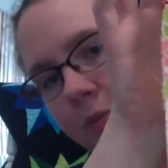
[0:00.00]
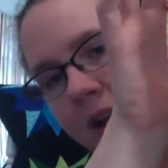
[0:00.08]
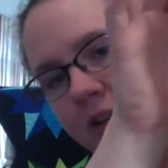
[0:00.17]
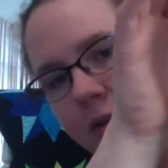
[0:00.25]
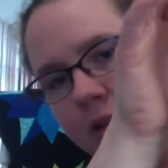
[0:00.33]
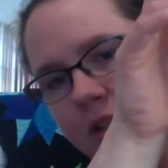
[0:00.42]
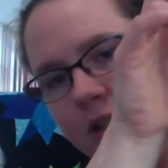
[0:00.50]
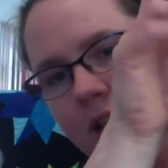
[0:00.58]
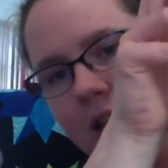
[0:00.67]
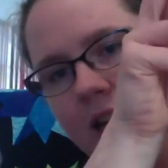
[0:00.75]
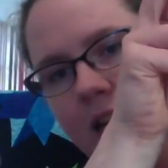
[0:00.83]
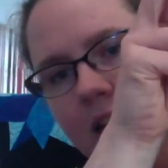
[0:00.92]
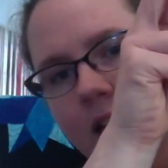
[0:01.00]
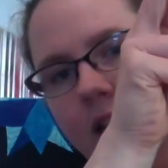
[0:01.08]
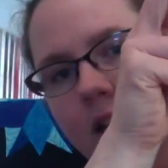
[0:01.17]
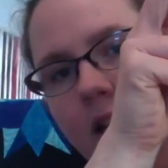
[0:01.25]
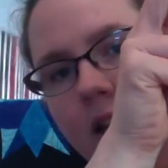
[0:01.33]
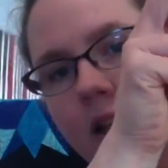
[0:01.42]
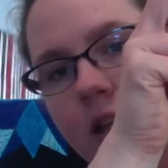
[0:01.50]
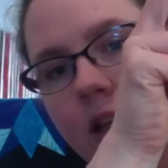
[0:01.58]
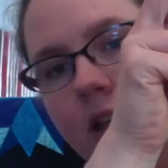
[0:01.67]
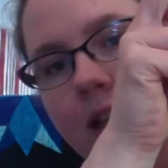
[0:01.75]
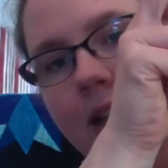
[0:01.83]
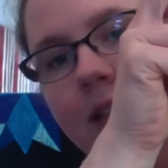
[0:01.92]
Patchwork Society.
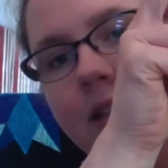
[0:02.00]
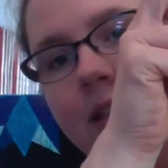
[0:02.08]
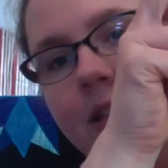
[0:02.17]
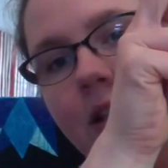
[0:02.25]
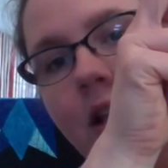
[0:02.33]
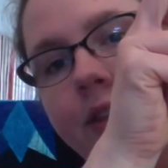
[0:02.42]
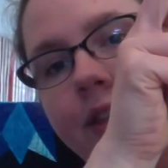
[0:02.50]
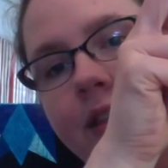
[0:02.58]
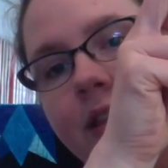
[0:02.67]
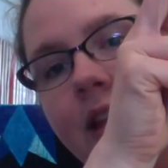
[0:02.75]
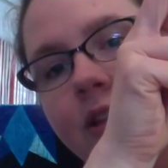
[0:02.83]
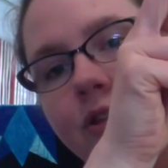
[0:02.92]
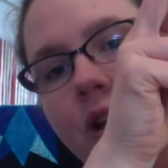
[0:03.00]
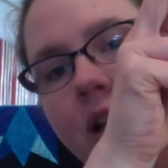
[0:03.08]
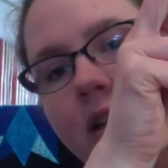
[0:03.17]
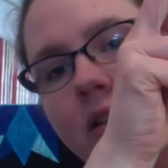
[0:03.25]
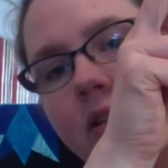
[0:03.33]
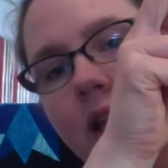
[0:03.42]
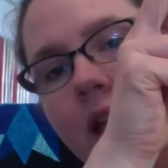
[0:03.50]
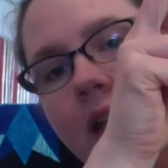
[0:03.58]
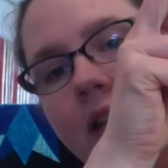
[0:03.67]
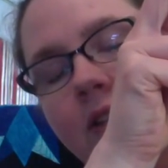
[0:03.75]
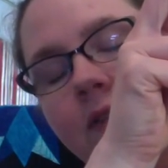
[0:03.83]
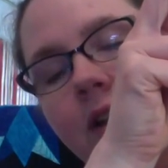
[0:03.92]
It is called the Snail Trail, and
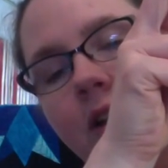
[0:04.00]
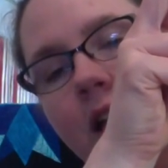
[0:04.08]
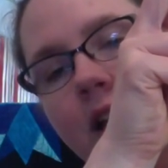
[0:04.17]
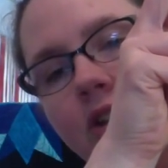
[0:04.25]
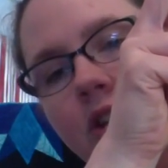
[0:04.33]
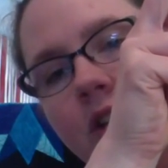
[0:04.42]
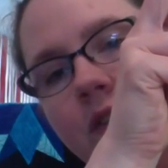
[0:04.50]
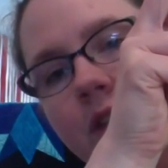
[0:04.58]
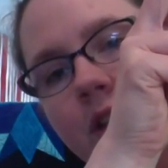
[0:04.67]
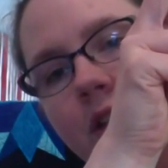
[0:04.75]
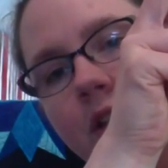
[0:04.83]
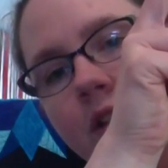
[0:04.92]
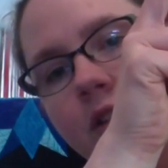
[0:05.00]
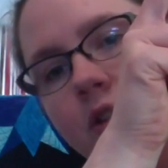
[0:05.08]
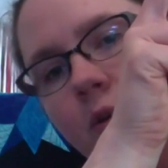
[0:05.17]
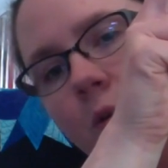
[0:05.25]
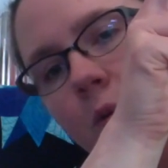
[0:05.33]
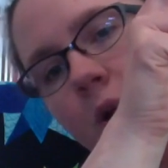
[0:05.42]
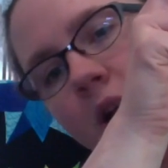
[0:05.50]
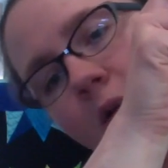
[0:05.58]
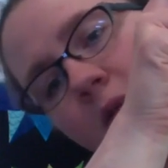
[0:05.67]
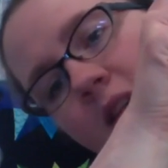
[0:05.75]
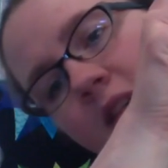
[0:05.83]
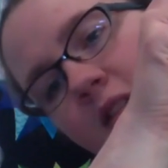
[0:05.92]
it's a variation of a square
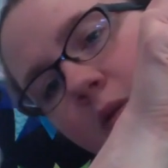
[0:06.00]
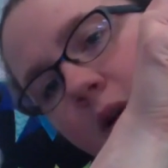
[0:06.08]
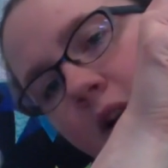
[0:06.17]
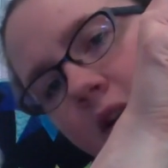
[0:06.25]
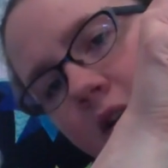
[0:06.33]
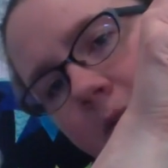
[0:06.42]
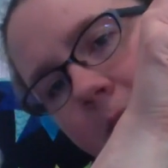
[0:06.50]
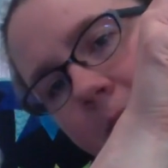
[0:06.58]
within a square.